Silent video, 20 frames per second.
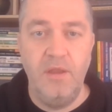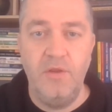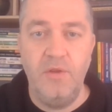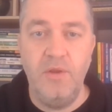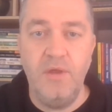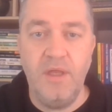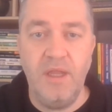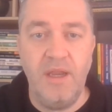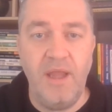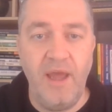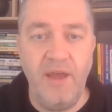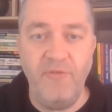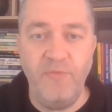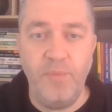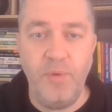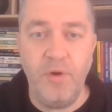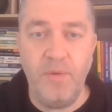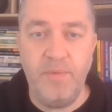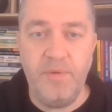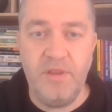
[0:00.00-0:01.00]
You can
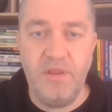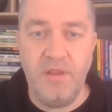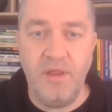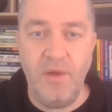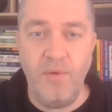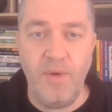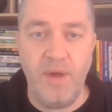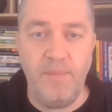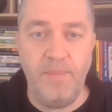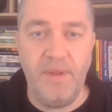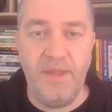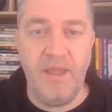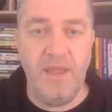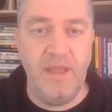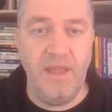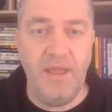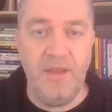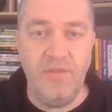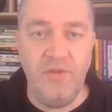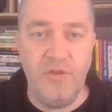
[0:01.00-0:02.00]
have profits go up
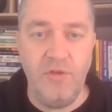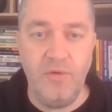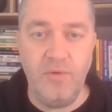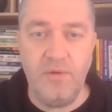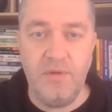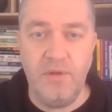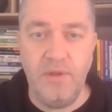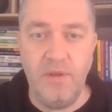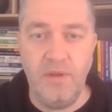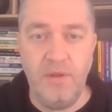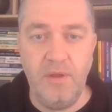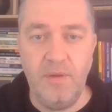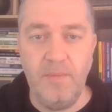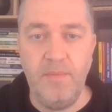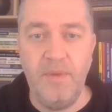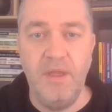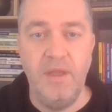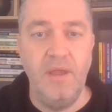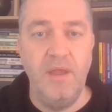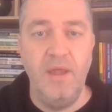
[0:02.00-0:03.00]
in the short
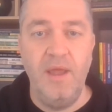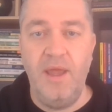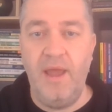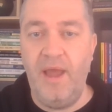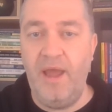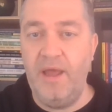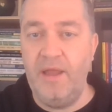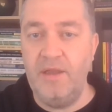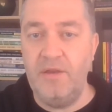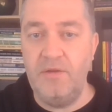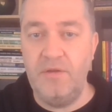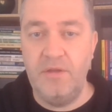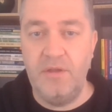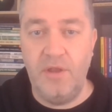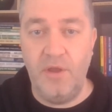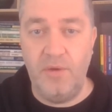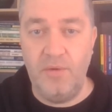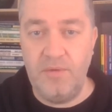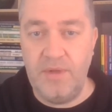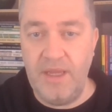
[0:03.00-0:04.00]
term and
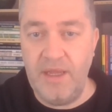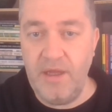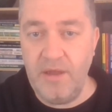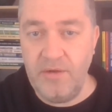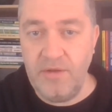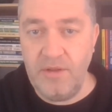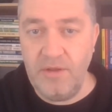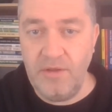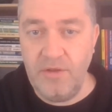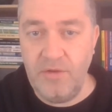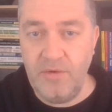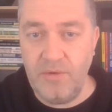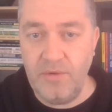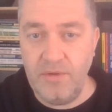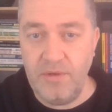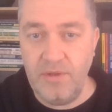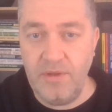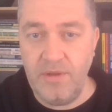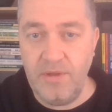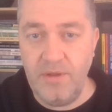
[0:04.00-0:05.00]
go down in the
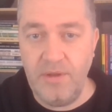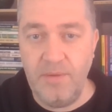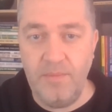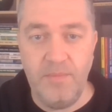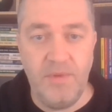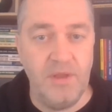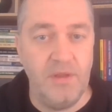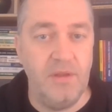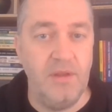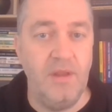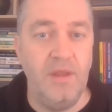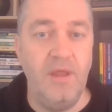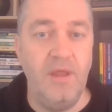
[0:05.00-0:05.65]
short term,